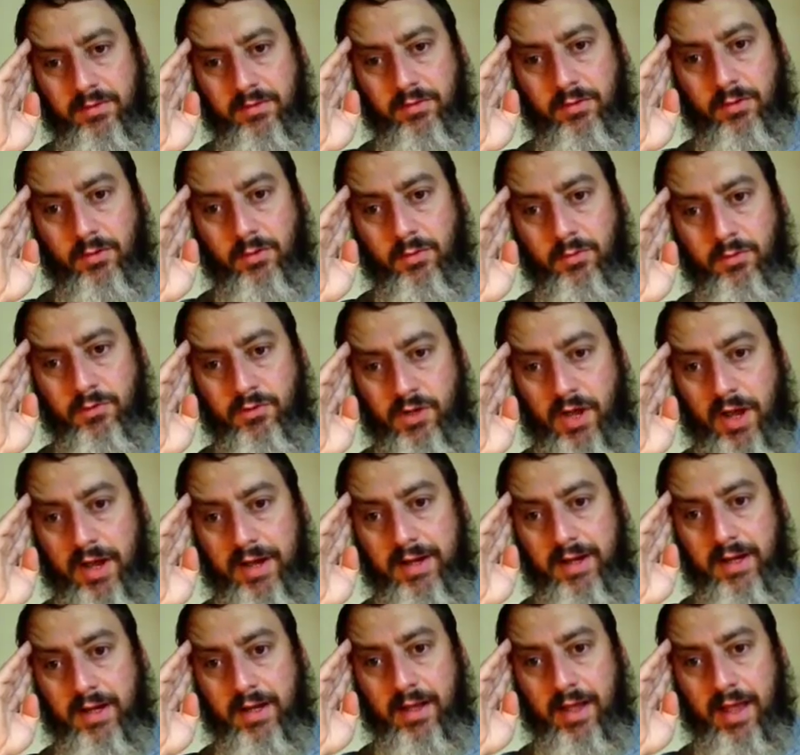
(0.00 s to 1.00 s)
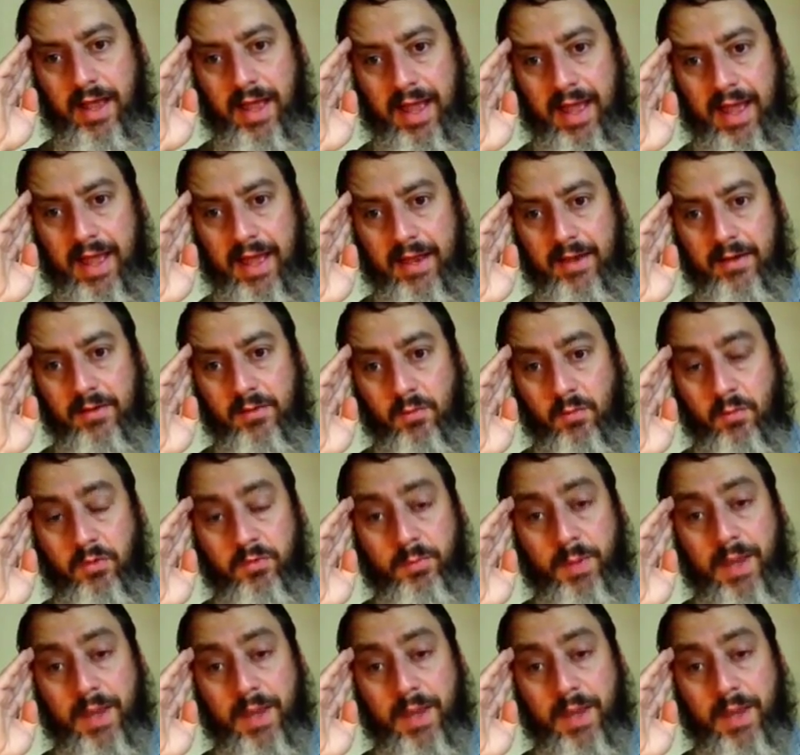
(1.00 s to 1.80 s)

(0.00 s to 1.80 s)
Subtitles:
to China and was